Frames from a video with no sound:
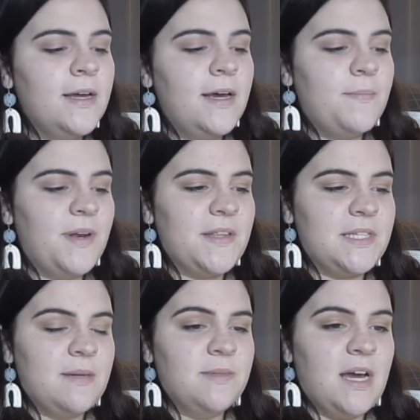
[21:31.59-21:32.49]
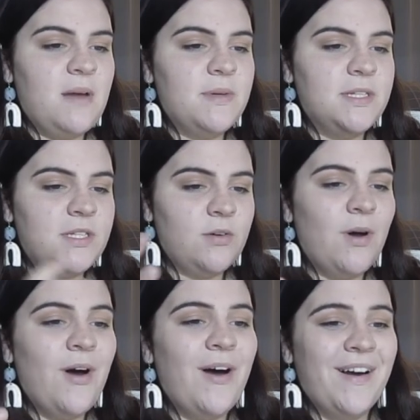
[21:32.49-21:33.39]
But at the same time, it's so
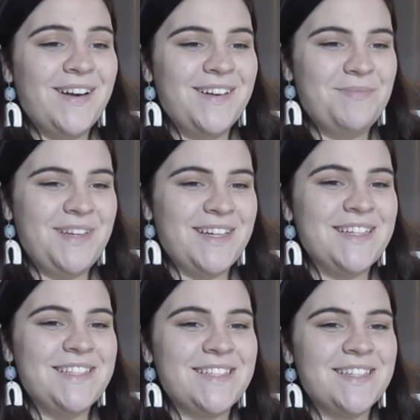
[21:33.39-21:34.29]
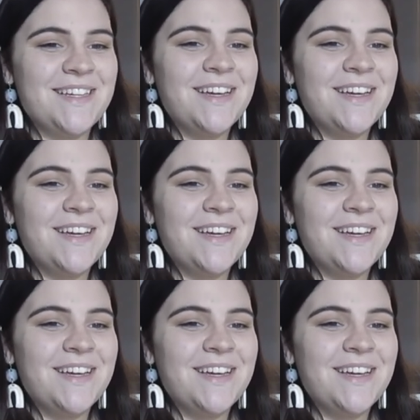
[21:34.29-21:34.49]
hard because